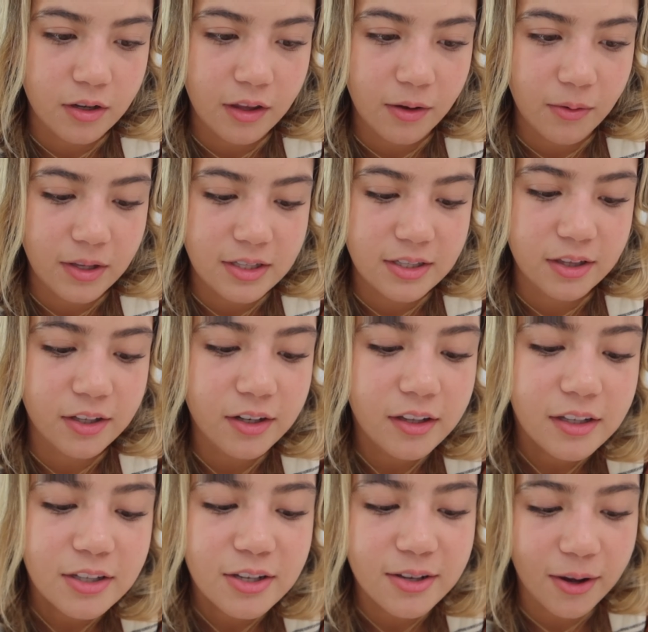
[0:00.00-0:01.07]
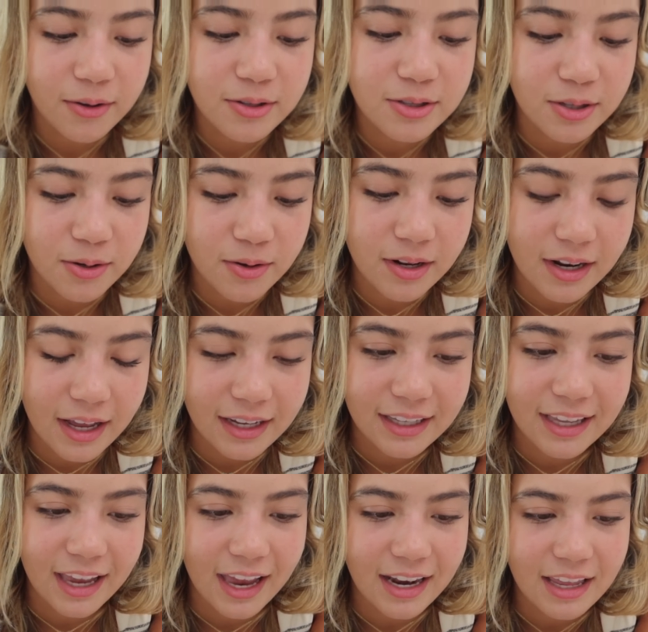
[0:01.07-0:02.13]
Like, it's literally so soon, and I
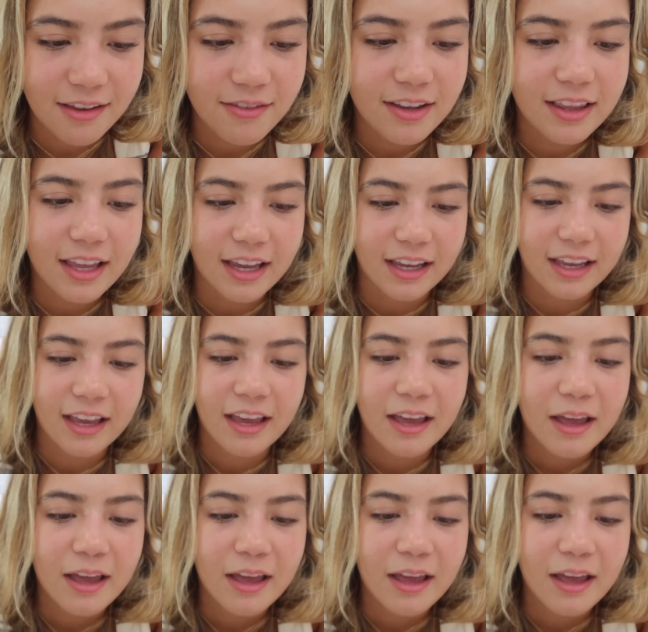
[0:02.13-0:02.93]
can't even like